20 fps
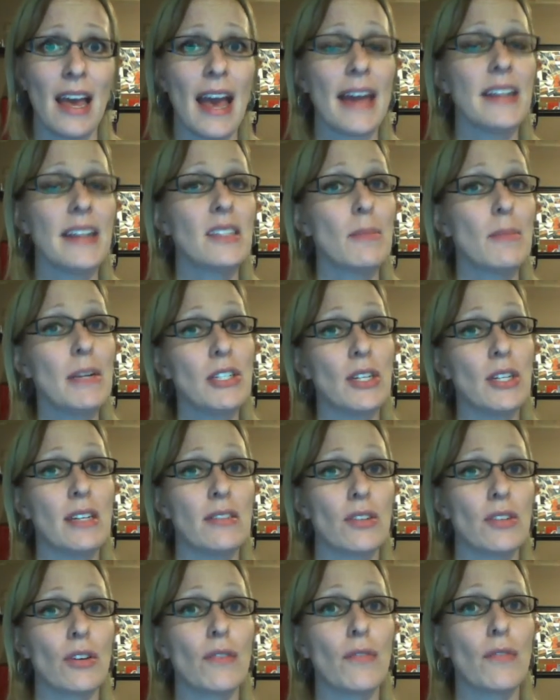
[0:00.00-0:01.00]
And it's much
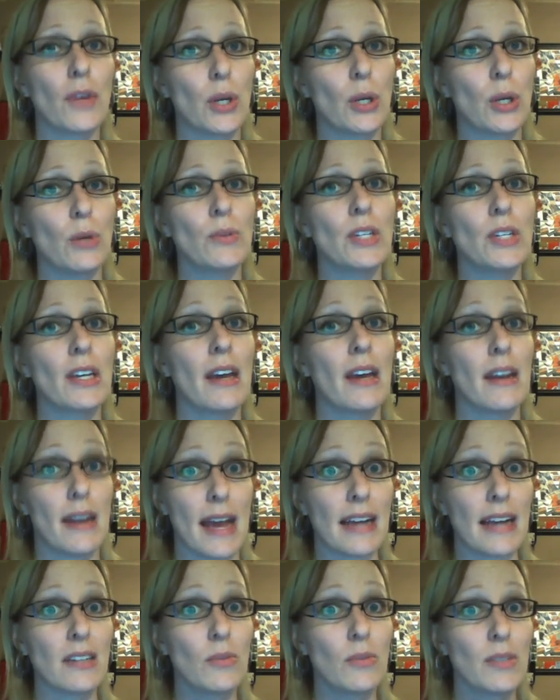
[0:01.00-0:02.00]
easier for you to
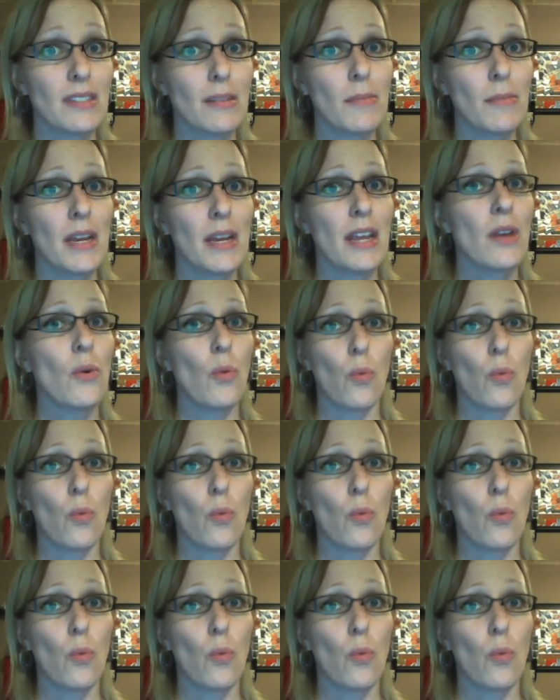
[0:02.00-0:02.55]
connect with somebody